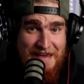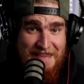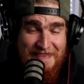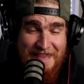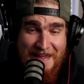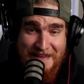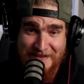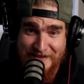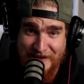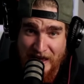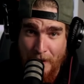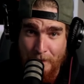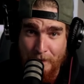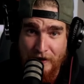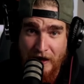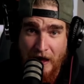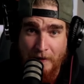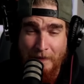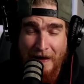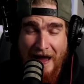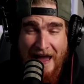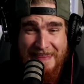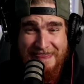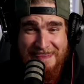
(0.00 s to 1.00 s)
That's coming
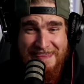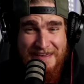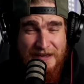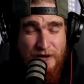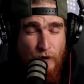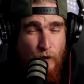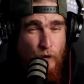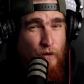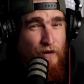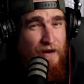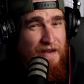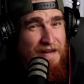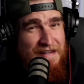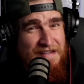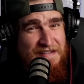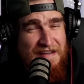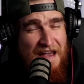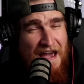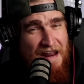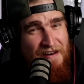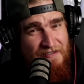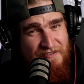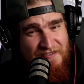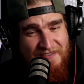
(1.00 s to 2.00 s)
up. I think Oregon is
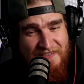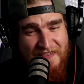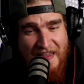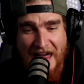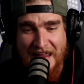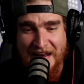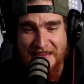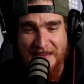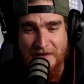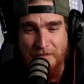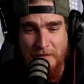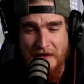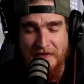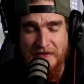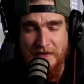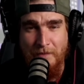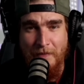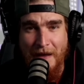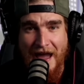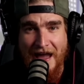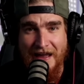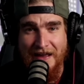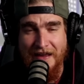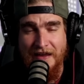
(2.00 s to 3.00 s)
kind of sliding in the
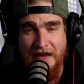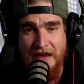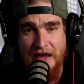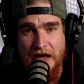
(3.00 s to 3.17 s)
back.